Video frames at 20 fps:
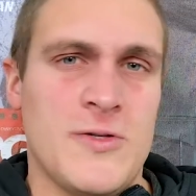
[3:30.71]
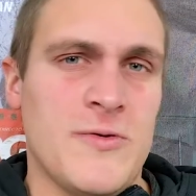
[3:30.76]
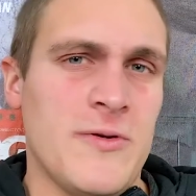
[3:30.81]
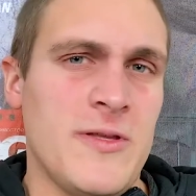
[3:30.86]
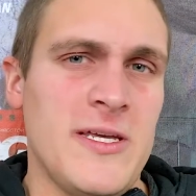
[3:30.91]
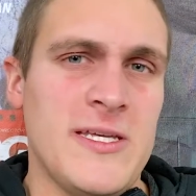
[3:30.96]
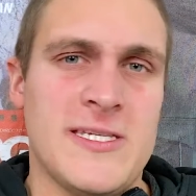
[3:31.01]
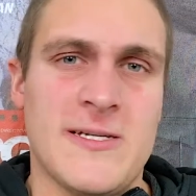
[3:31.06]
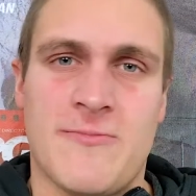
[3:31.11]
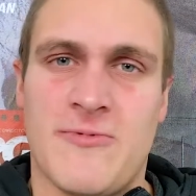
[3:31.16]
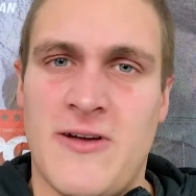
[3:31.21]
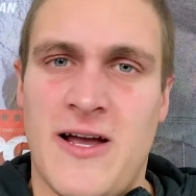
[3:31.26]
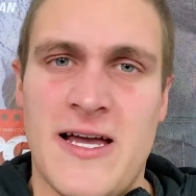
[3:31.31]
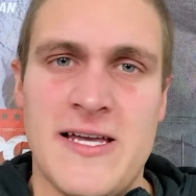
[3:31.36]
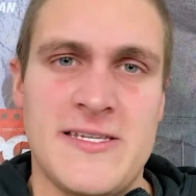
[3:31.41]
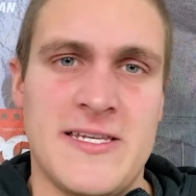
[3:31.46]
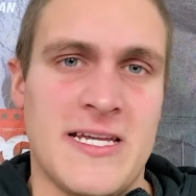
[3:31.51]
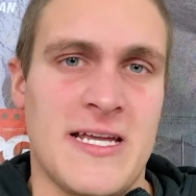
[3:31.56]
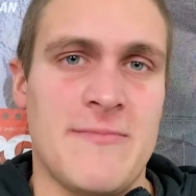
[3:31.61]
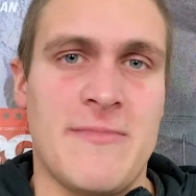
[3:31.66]
really
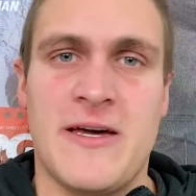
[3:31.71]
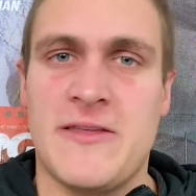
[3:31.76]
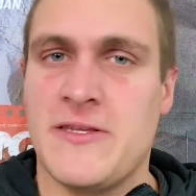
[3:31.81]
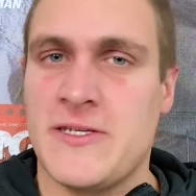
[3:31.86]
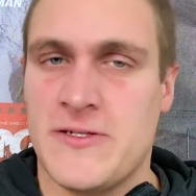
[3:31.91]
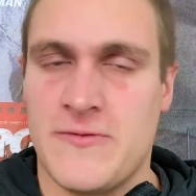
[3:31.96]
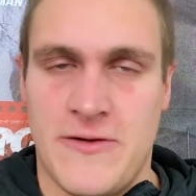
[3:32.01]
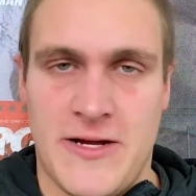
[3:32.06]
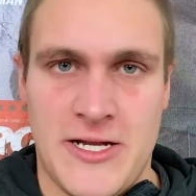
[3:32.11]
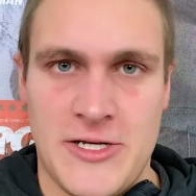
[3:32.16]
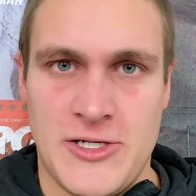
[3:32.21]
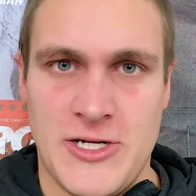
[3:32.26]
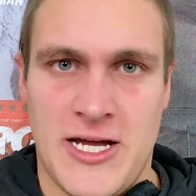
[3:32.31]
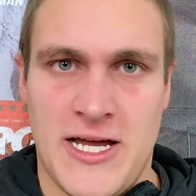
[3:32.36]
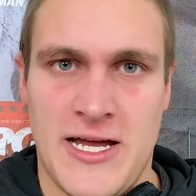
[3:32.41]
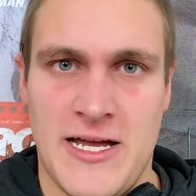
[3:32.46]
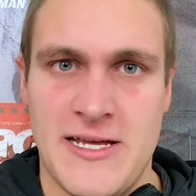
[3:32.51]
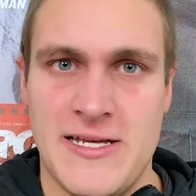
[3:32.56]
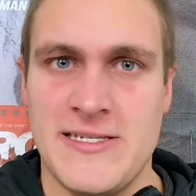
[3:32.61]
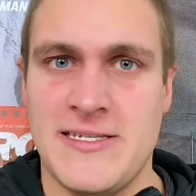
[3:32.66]
surprising about this
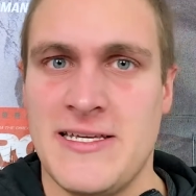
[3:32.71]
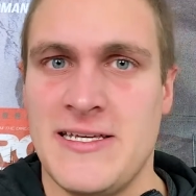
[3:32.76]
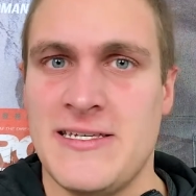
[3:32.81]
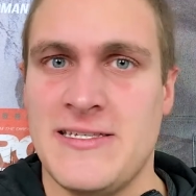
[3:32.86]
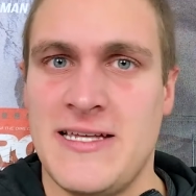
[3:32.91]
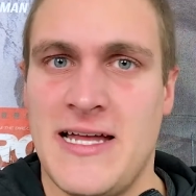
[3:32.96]
franchise is